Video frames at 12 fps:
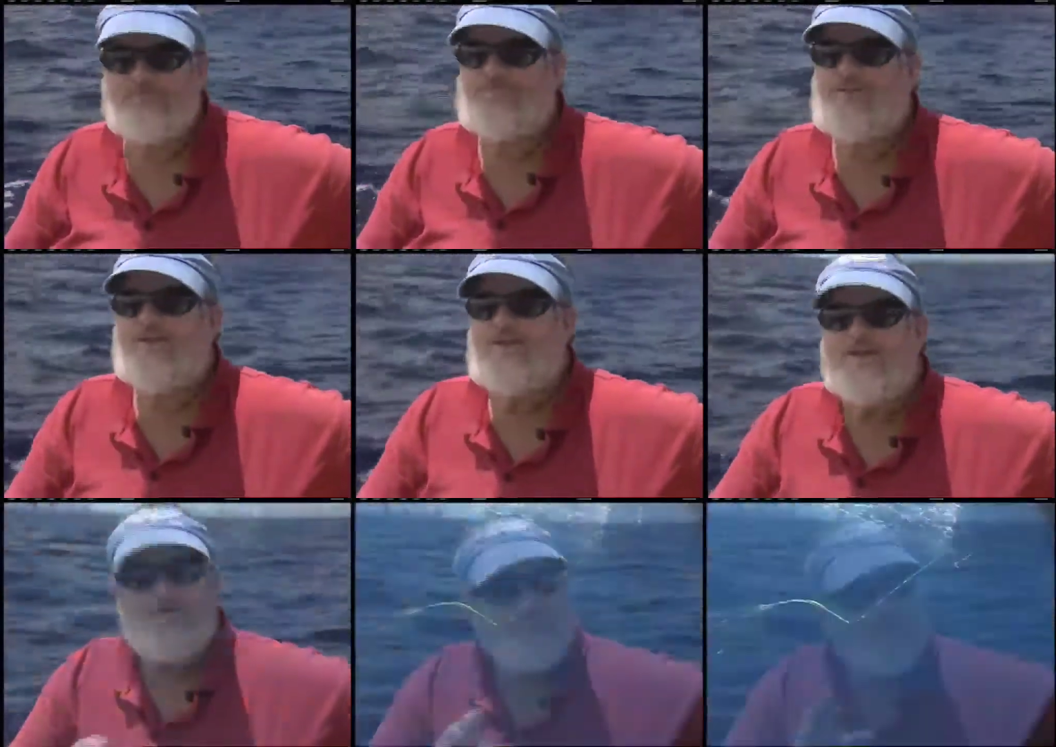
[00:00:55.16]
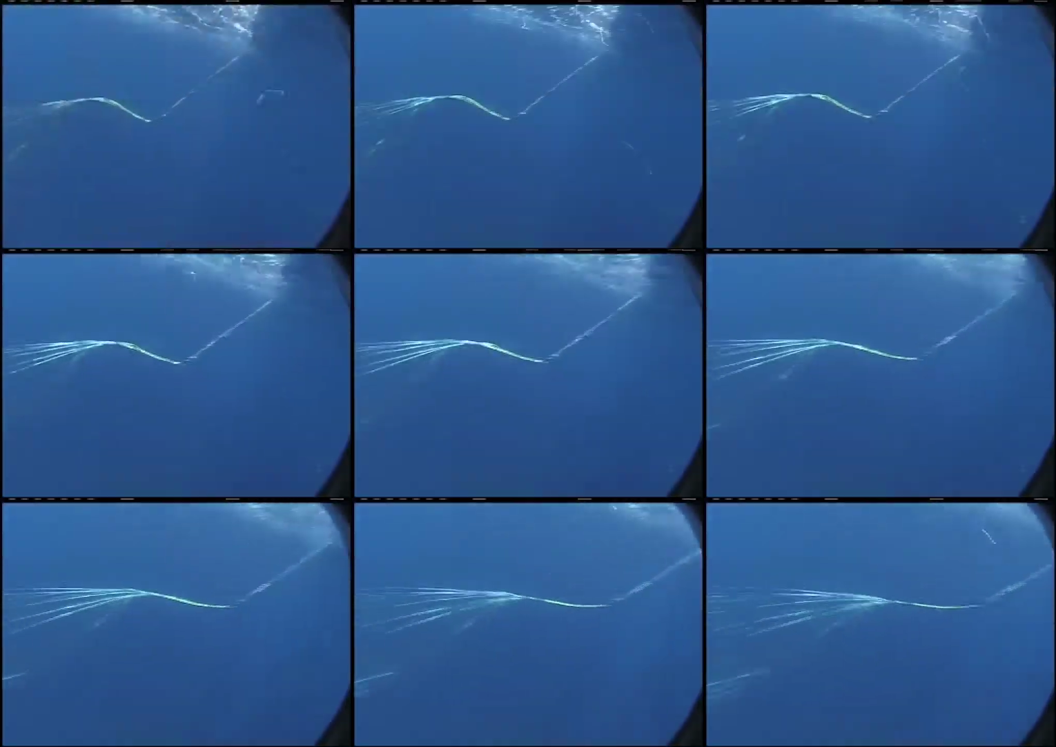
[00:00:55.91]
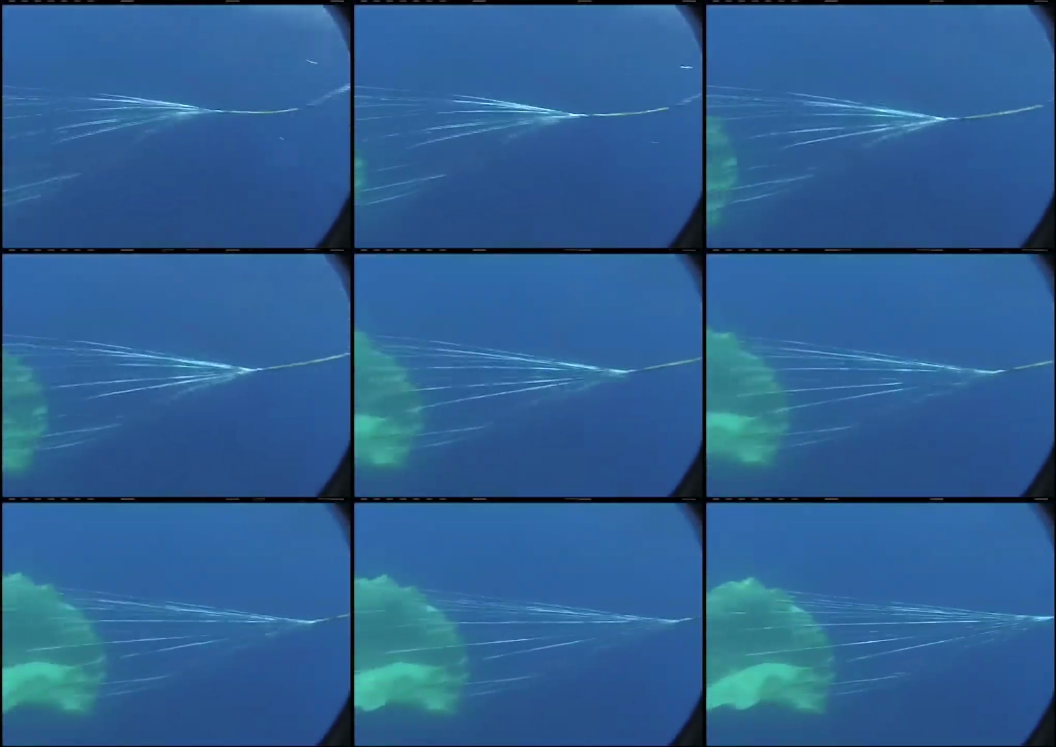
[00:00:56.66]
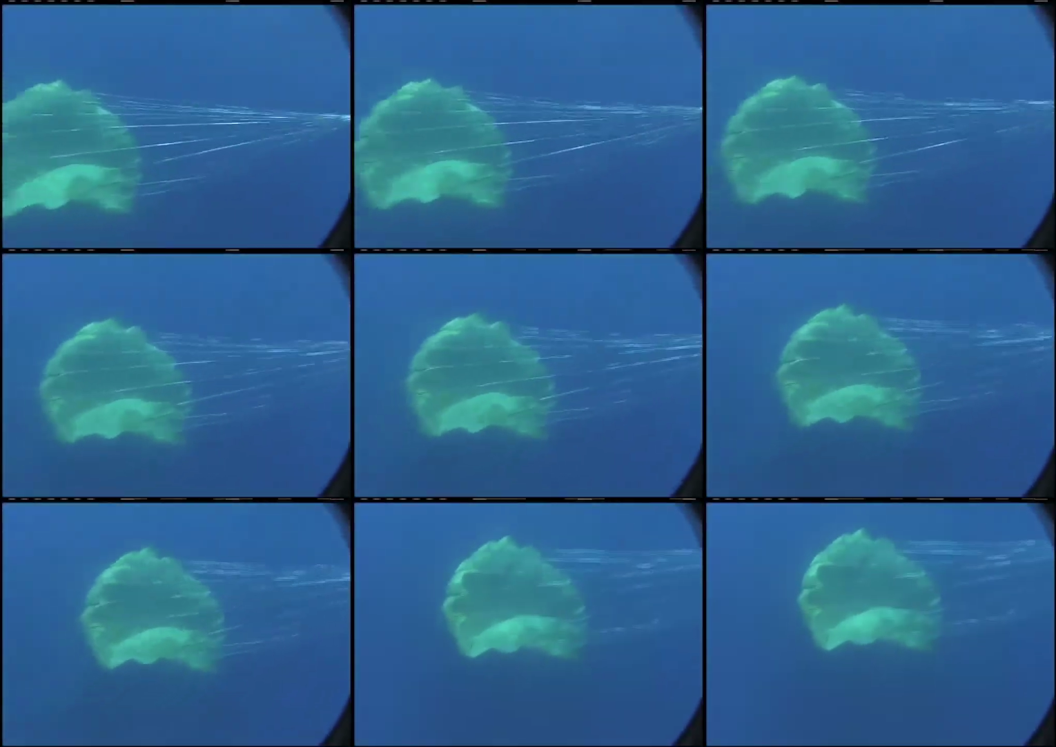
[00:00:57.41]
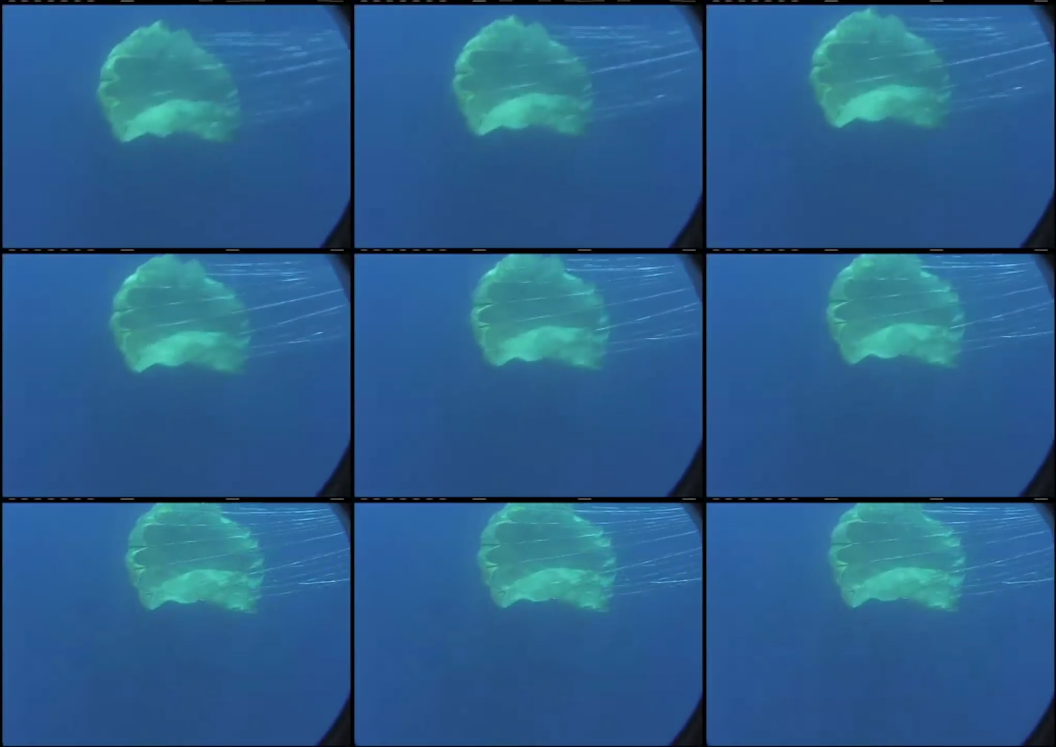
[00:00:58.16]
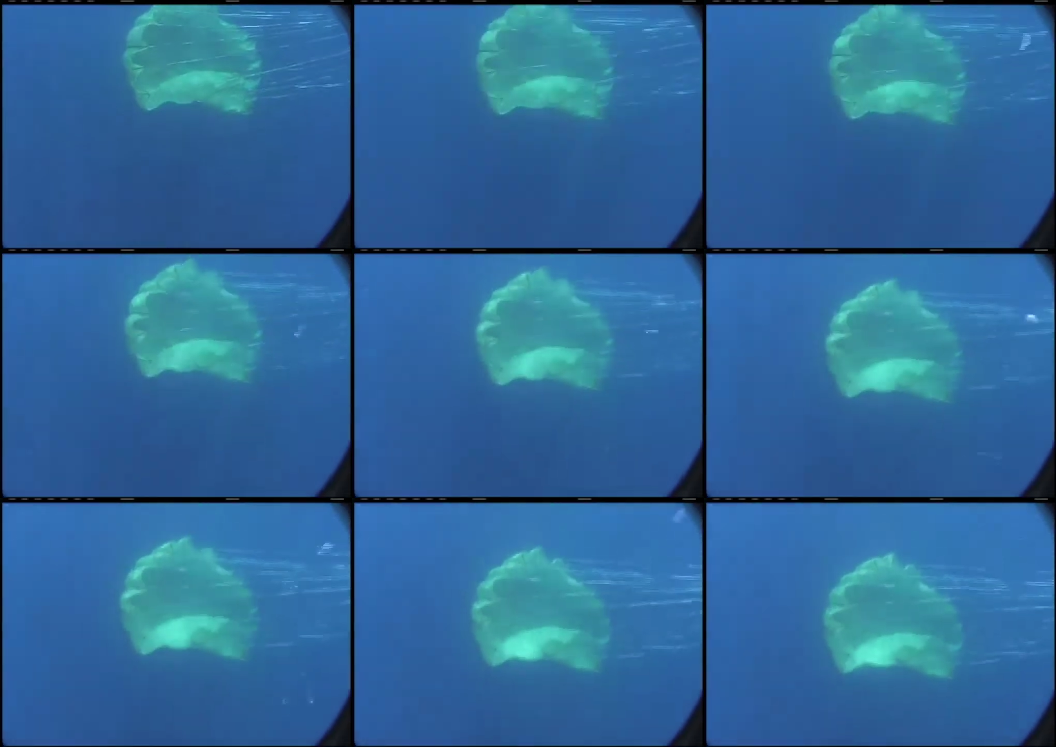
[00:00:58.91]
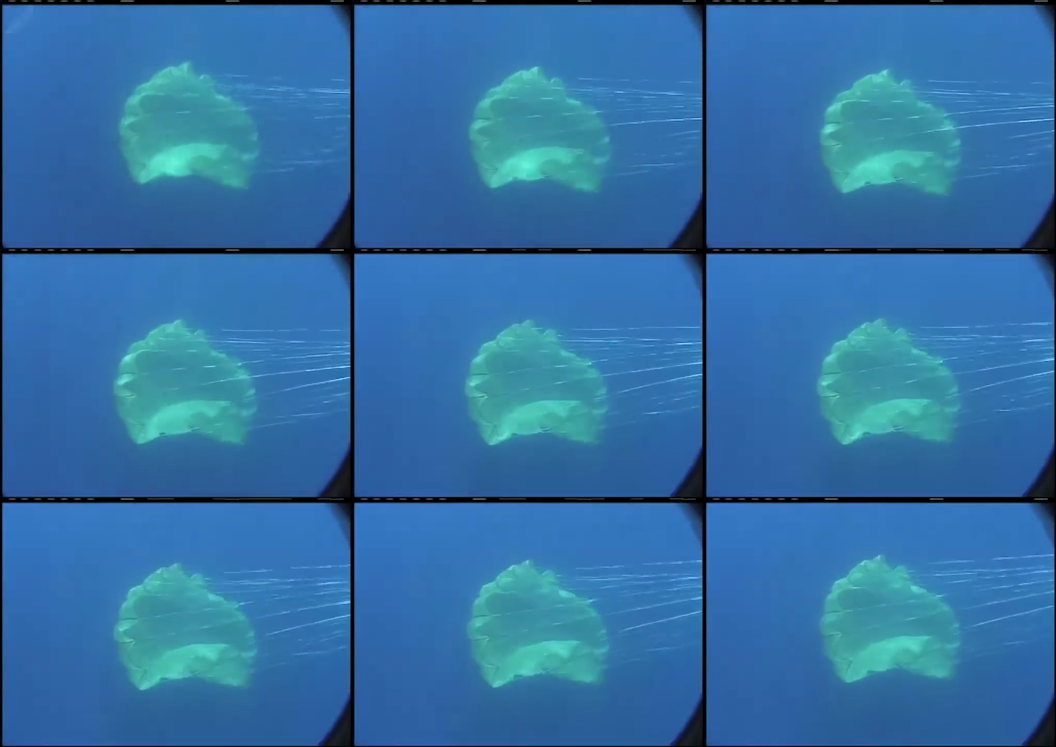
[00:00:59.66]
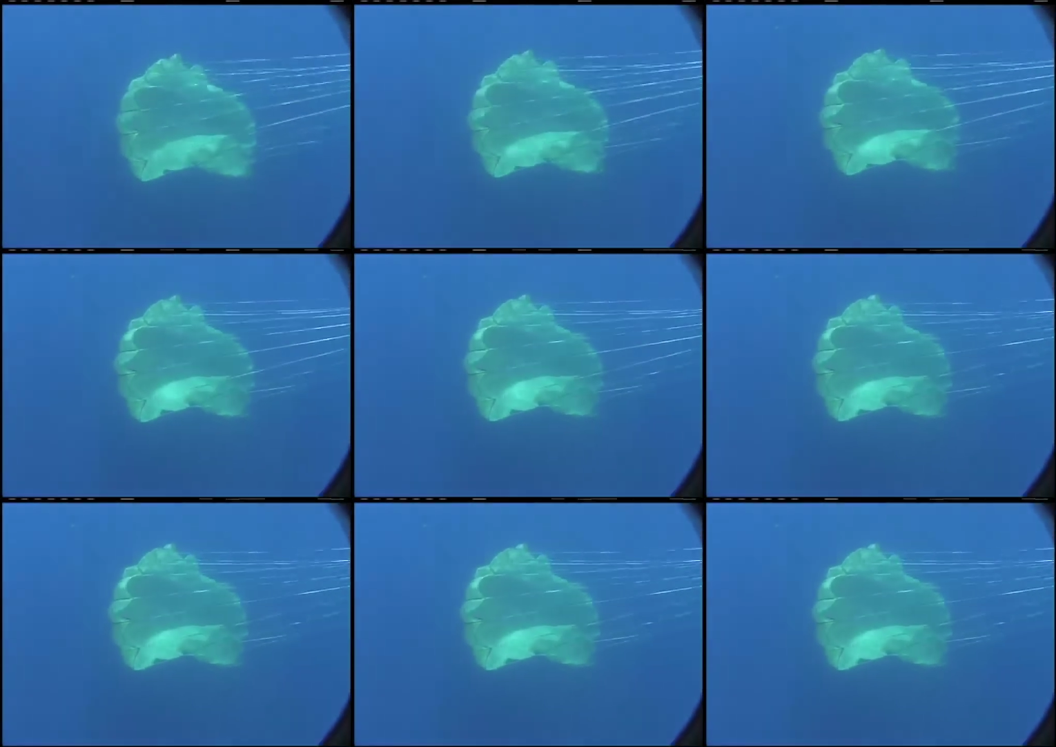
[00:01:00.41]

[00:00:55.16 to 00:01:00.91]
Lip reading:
(no speaker visible)